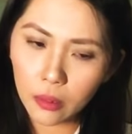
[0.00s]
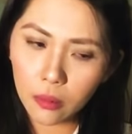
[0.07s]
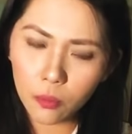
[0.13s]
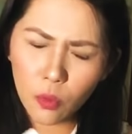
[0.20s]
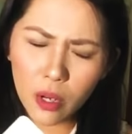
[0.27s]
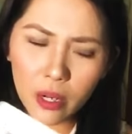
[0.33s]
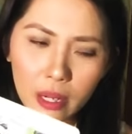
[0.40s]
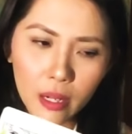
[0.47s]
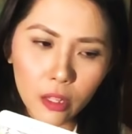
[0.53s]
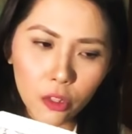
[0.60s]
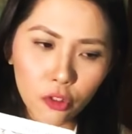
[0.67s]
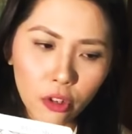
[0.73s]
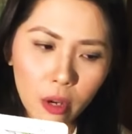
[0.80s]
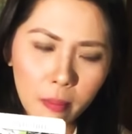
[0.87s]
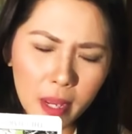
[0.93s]
What are the
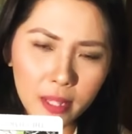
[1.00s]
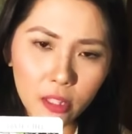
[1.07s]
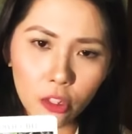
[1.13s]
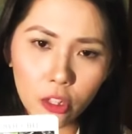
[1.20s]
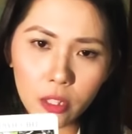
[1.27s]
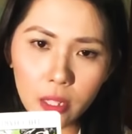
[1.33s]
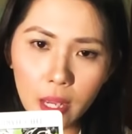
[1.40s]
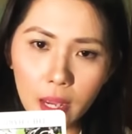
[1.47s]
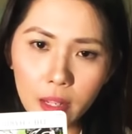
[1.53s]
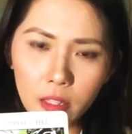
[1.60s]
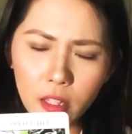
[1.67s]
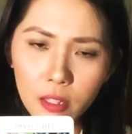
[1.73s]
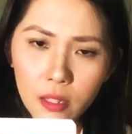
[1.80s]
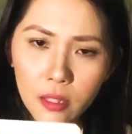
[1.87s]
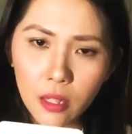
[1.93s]
3 messages that I
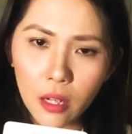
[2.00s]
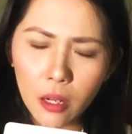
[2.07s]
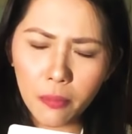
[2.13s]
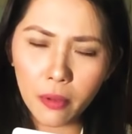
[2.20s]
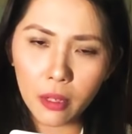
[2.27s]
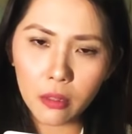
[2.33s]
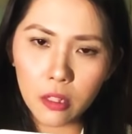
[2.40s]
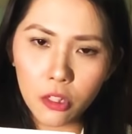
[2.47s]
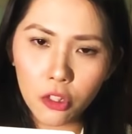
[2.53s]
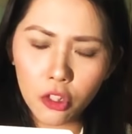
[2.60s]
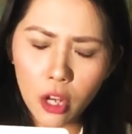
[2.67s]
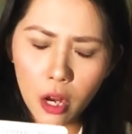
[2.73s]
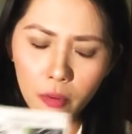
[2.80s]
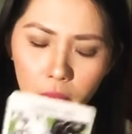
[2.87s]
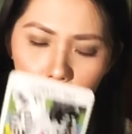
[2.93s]
just said about this
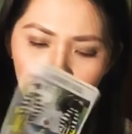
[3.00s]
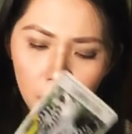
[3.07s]
Chariot?